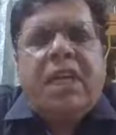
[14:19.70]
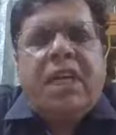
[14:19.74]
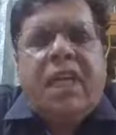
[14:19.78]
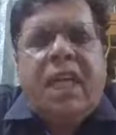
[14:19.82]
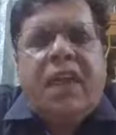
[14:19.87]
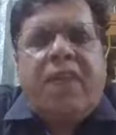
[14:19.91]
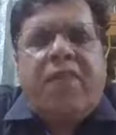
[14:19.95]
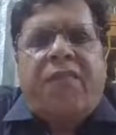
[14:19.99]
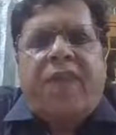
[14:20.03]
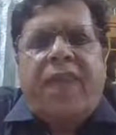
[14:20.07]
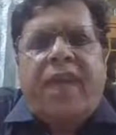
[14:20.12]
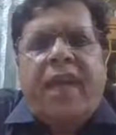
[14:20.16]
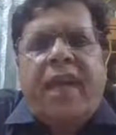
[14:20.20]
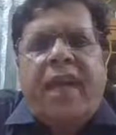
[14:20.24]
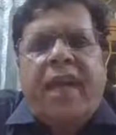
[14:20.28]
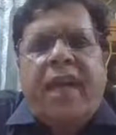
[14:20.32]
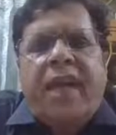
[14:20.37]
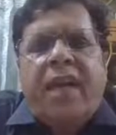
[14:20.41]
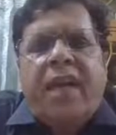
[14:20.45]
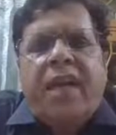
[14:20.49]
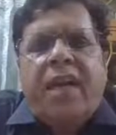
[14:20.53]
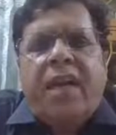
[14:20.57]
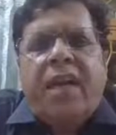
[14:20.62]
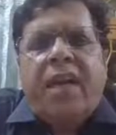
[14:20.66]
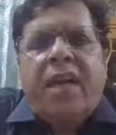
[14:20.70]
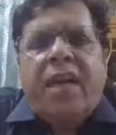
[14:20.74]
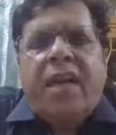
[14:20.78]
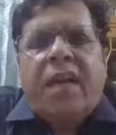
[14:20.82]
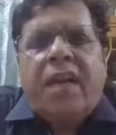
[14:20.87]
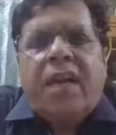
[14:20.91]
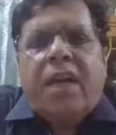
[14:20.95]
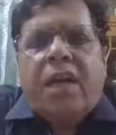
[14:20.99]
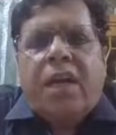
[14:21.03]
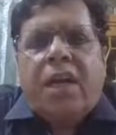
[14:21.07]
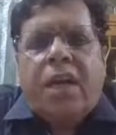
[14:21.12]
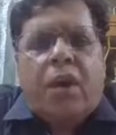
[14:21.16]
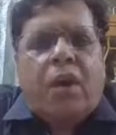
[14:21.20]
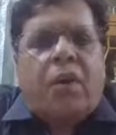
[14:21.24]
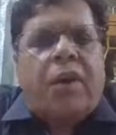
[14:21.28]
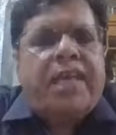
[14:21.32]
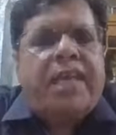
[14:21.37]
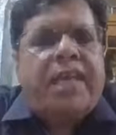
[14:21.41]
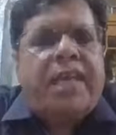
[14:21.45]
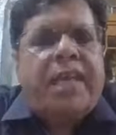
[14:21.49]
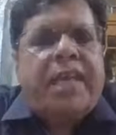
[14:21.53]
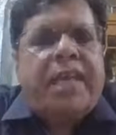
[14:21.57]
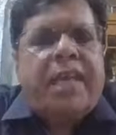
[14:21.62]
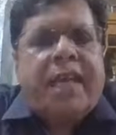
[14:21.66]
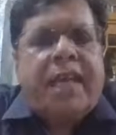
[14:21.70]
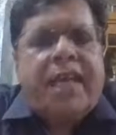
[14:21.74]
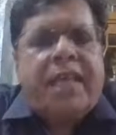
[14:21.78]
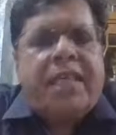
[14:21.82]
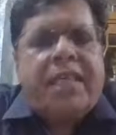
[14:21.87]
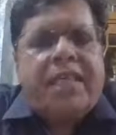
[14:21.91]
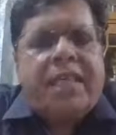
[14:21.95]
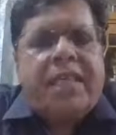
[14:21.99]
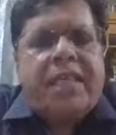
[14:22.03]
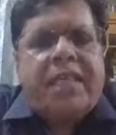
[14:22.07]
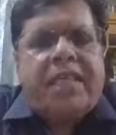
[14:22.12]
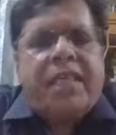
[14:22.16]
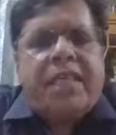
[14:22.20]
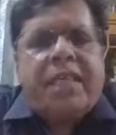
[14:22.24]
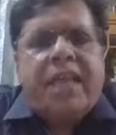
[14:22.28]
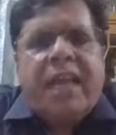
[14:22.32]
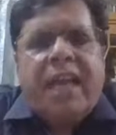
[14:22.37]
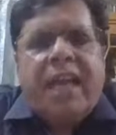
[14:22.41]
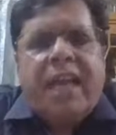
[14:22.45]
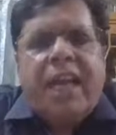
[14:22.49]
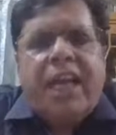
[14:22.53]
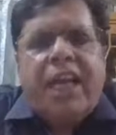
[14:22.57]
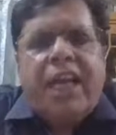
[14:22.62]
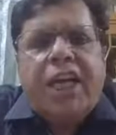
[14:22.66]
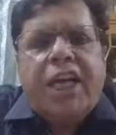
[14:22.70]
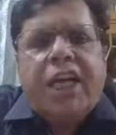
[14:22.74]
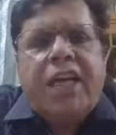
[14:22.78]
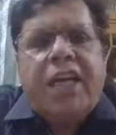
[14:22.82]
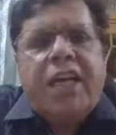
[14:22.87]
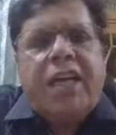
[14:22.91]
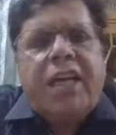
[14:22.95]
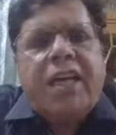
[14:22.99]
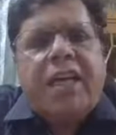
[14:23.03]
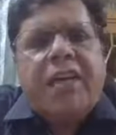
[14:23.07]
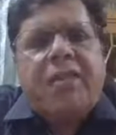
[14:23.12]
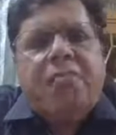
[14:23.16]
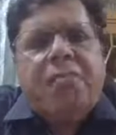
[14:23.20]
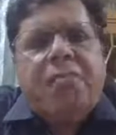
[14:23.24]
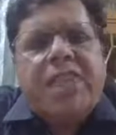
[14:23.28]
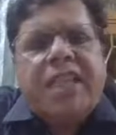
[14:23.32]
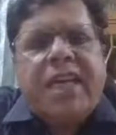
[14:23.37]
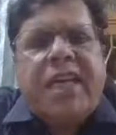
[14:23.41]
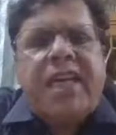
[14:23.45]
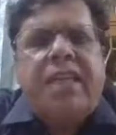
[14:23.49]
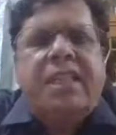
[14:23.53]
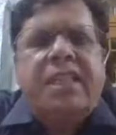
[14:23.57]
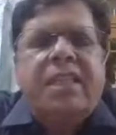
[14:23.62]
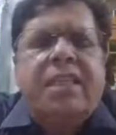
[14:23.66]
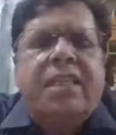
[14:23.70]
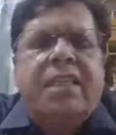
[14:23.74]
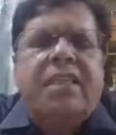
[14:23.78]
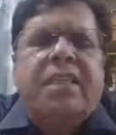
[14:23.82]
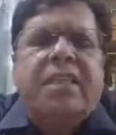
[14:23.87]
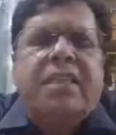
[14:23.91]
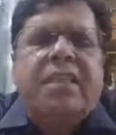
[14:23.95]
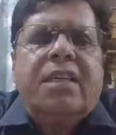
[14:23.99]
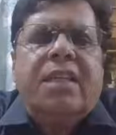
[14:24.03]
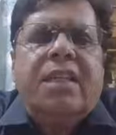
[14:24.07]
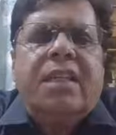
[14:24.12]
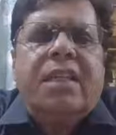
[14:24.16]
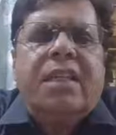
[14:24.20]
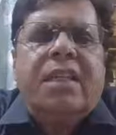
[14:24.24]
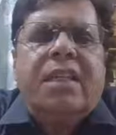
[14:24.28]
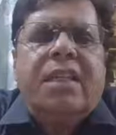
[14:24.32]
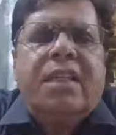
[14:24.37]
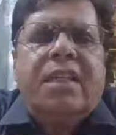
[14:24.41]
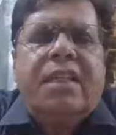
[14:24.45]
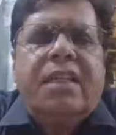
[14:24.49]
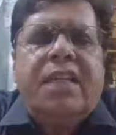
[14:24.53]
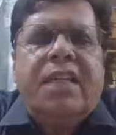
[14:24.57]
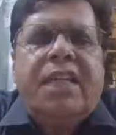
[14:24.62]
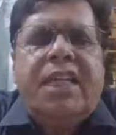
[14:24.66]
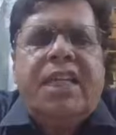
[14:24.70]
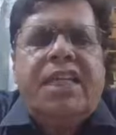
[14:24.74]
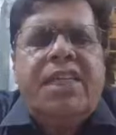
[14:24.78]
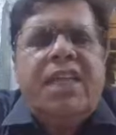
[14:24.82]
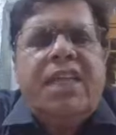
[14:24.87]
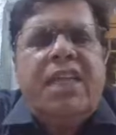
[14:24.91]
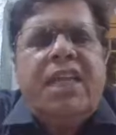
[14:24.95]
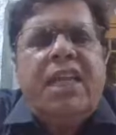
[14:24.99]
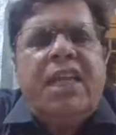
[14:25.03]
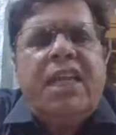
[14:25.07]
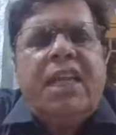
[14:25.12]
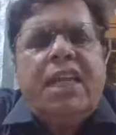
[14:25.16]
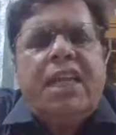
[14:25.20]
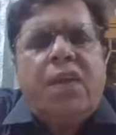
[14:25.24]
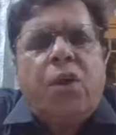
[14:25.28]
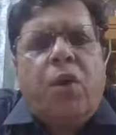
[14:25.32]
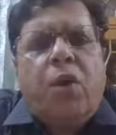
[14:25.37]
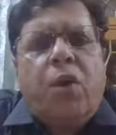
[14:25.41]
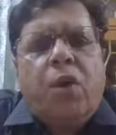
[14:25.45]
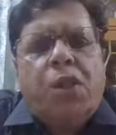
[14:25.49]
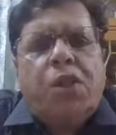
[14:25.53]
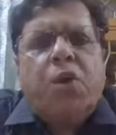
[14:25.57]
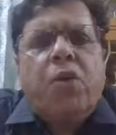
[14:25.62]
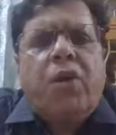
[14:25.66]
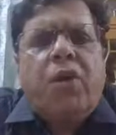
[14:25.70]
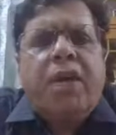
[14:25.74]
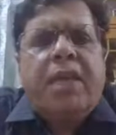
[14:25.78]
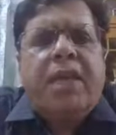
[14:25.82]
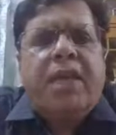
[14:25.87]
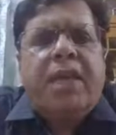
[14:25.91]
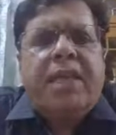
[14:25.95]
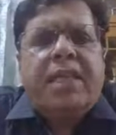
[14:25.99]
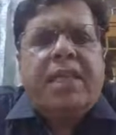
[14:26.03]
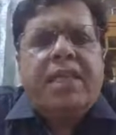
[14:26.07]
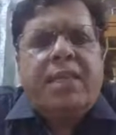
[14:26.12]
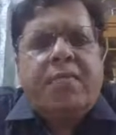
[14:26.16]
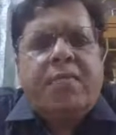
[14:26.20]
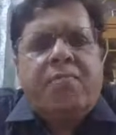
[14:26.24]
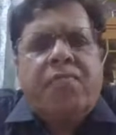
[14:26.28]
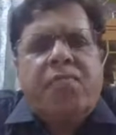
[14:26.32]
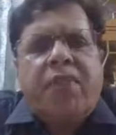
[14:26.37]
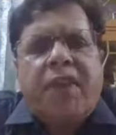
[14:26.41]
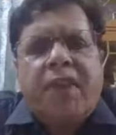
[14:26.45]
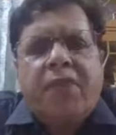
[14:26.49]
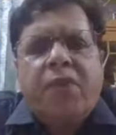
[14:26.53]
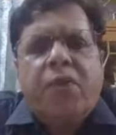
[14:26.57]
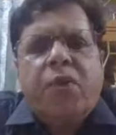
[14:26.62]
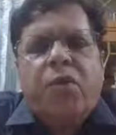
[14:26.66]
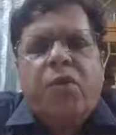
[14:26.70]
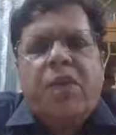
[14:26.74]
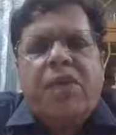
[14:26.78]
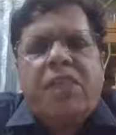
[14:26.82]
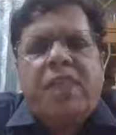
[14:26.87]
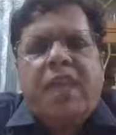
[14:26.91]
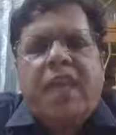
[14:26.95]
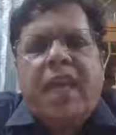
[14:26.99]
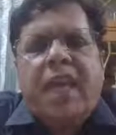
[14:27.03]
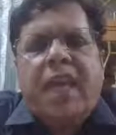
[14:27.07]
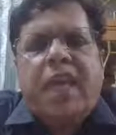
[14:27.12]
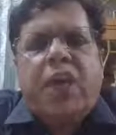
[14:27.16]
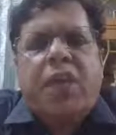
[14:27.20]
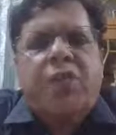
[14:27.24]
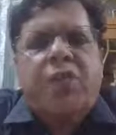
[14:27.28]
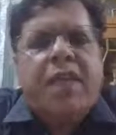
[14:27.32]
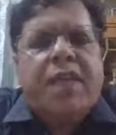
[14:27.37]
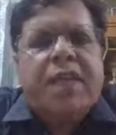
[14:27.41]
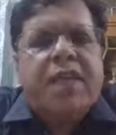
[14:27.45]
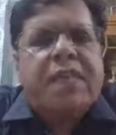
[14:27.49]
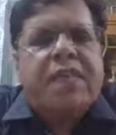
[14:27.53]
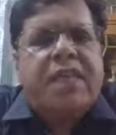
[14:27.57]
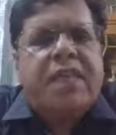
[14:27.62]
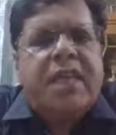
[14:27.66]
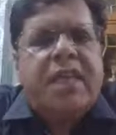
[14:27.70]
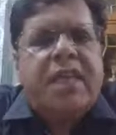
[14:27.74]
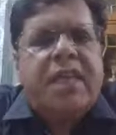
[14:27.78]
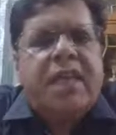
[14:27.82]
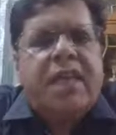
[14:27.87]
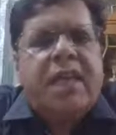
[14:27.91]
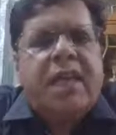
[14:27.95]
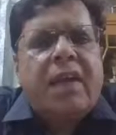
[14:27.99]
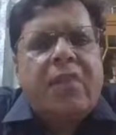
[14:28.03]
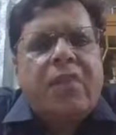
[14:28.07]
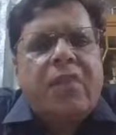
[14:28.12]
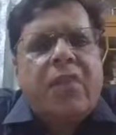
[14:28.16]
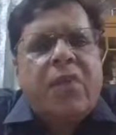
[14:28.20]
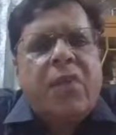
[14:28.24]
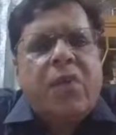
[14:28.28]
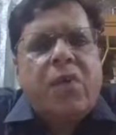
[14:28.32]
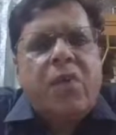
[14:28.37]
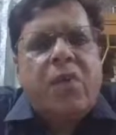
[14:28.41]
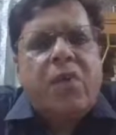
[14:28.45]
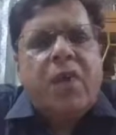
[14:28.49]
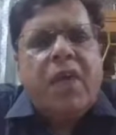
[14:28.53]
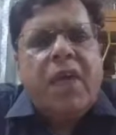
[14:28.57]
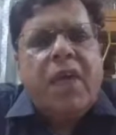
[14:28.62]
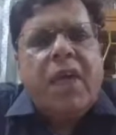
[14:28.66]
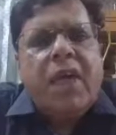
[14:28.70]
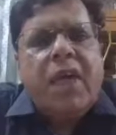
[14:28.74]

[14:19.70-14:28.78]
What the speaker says: caffeic and chlorogenic acids. And besides these, it also contains some flavonoids like quercetin, camphorol,